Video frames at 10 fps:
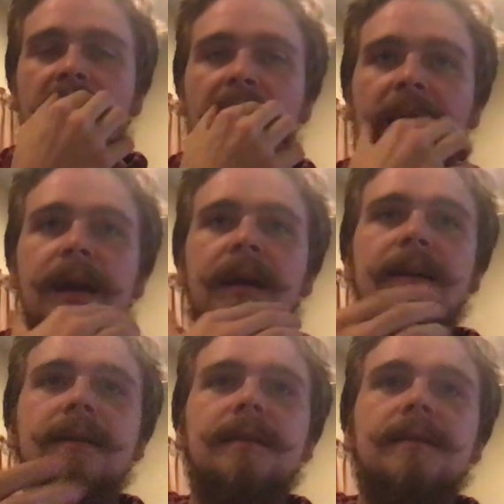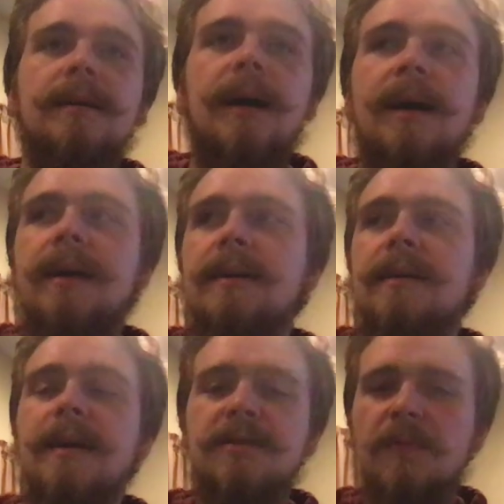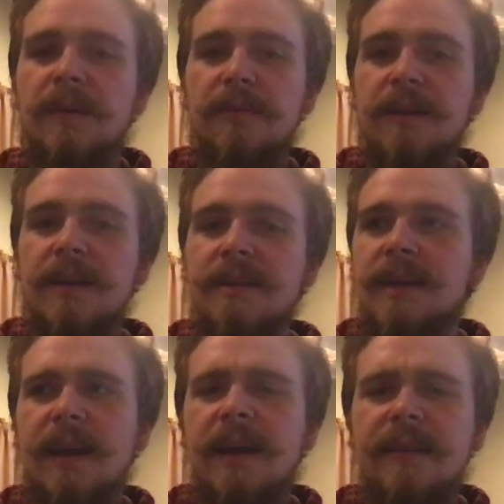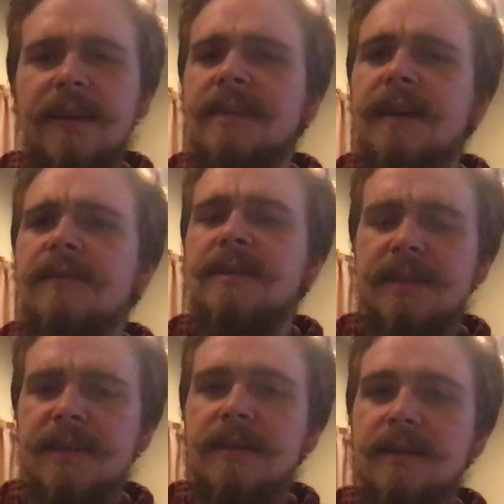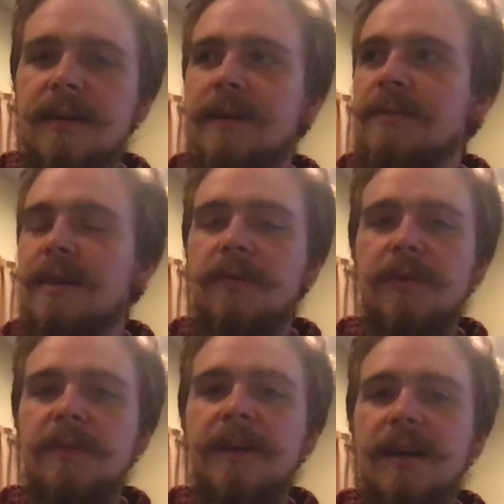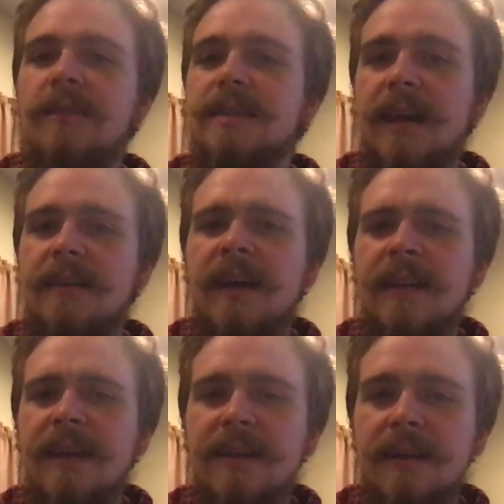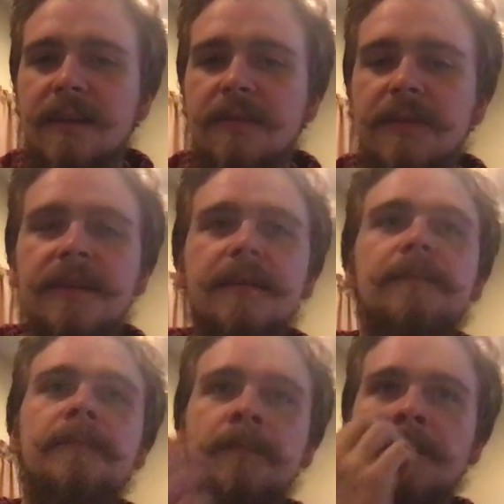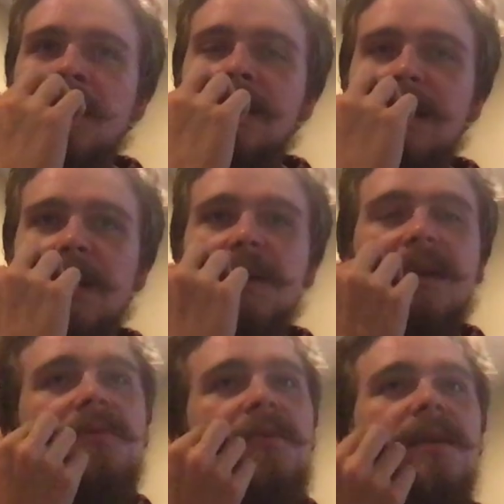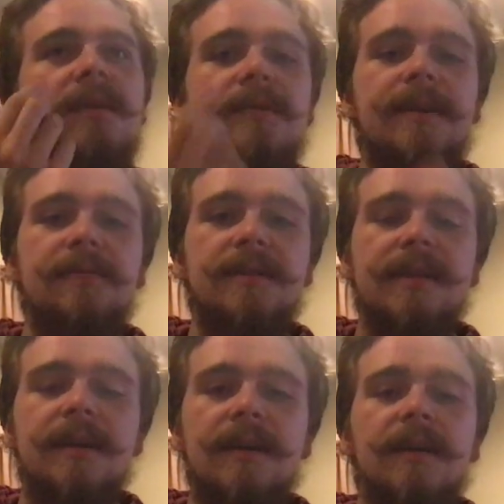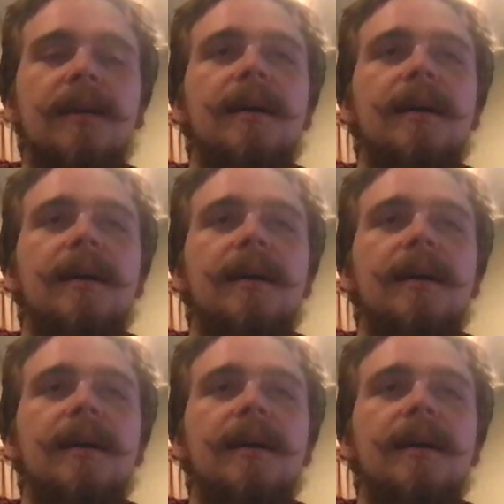and I told my friend, I said, "Hey, I think Devin's here," and he was like, "What do you mean?" And I was like, I think I could feel it." And then I looked out the window, and then he was there.